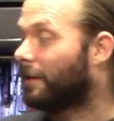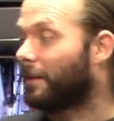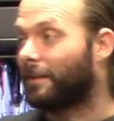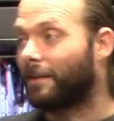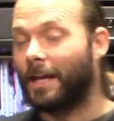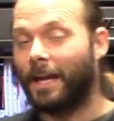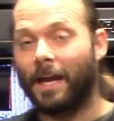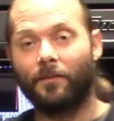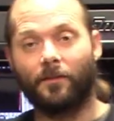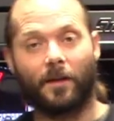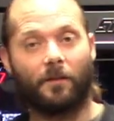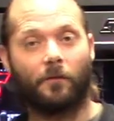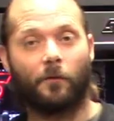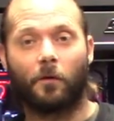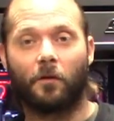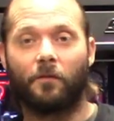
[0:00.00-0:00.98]
They have
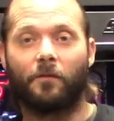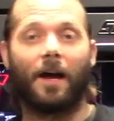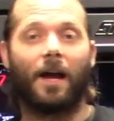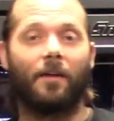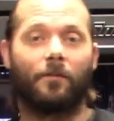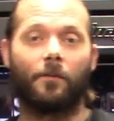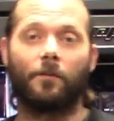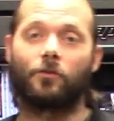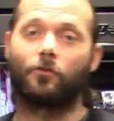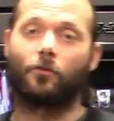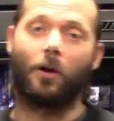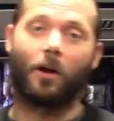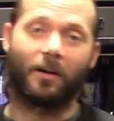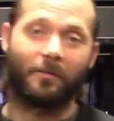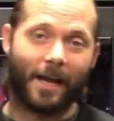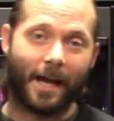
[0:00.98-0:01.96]
like 4 or 5
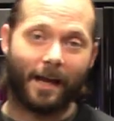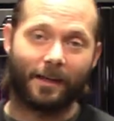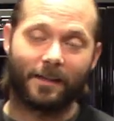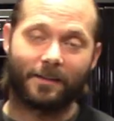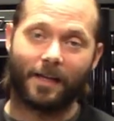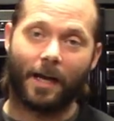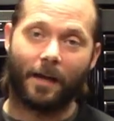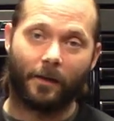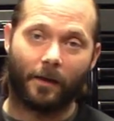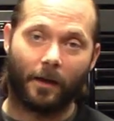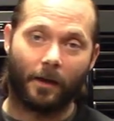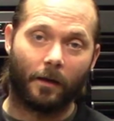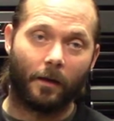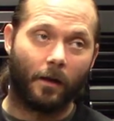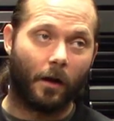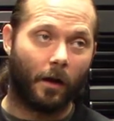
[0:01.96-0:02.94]
strong magnets on
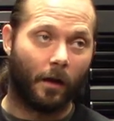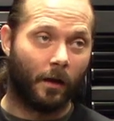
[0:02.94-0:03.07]
there.